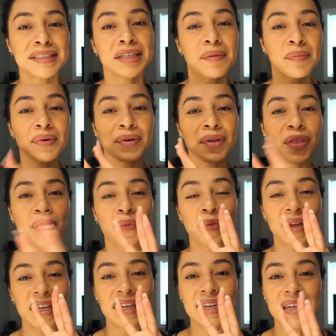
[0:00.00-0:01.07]
number
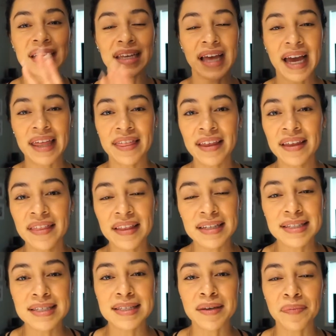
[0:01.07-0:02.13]
three, I think
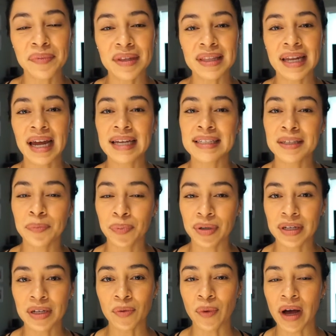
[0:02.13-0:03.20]
this is something that I did
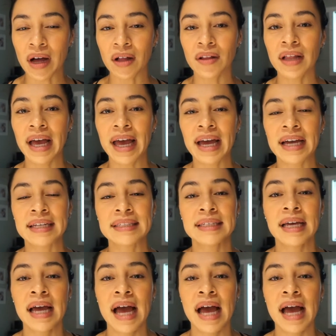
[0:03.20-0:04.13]
pretty well, and